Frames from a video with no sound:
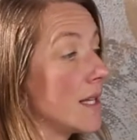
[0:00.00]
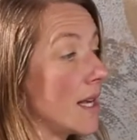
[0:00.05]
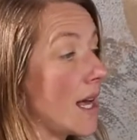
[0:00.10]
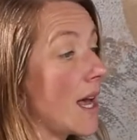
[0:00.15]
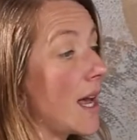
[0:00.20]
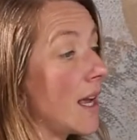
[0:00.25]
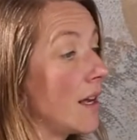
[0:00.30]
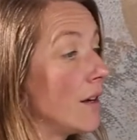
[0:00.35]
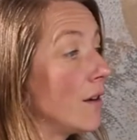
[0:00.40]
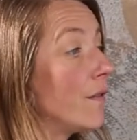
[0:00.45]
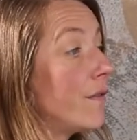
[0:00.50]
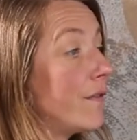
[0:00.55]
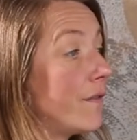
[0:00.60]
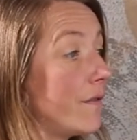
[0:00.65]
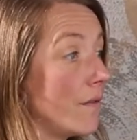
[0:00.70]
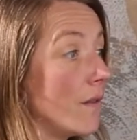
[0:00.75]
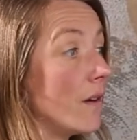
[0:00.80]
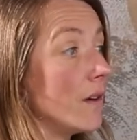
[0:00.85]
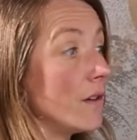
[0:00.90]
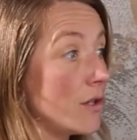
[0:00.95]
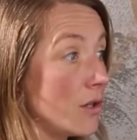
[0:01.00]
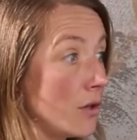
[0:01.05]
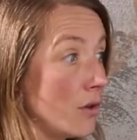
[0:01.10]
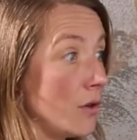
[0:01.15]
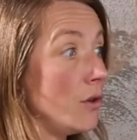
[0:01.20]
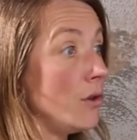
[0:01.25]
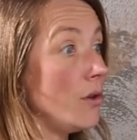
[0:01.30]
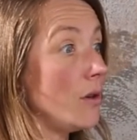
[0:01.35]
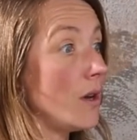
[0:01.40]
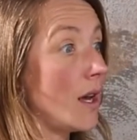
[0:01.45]
is high enough
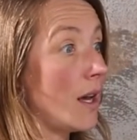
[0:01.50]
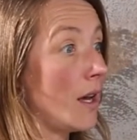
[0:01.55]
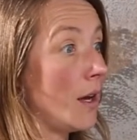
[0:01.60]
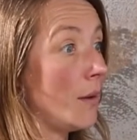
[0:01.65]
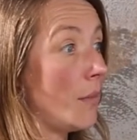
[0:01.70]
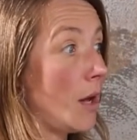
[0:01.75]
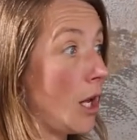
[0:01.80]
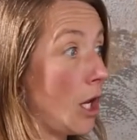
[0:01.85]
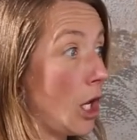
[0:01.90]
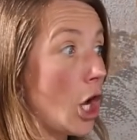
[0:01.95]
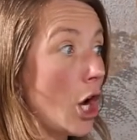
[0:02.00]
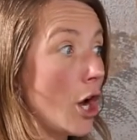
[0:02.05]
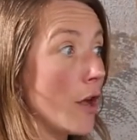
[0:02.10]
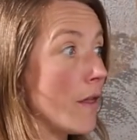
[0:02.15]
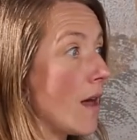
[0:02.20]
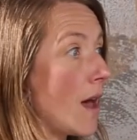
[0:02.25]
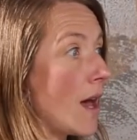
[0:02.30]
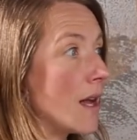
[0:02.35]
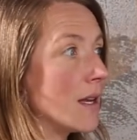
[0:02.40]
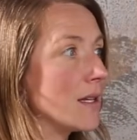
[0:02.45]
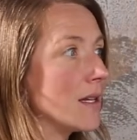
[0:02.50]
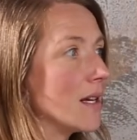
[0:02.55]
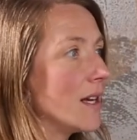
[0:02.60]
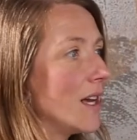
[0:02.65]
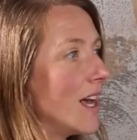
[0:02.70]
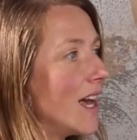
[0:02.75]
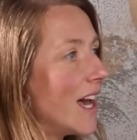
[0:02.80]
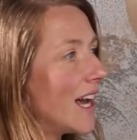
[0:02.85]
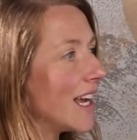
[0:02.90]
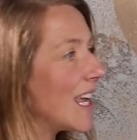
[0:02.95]
to um, allow that.
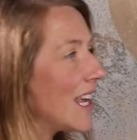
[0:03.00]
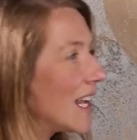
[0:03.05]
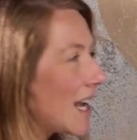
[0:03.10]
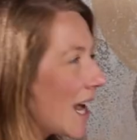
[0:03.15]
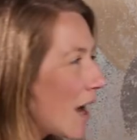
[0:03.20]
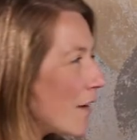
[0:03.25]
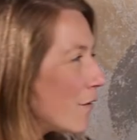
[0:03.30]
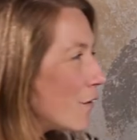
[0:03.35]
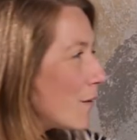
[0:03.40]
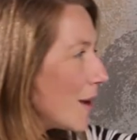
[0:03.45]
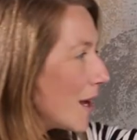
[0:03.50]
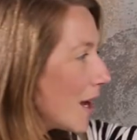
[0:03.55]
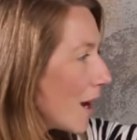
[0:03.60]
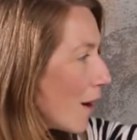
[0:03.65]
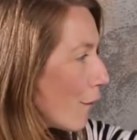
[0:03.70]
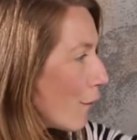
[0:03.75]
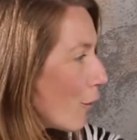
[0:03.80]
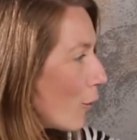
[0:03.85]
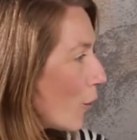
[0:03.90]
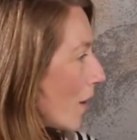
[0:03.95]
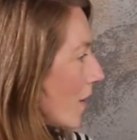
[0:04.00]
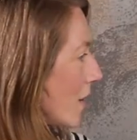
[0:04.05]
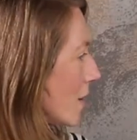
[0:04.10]
Again, I have to be careful where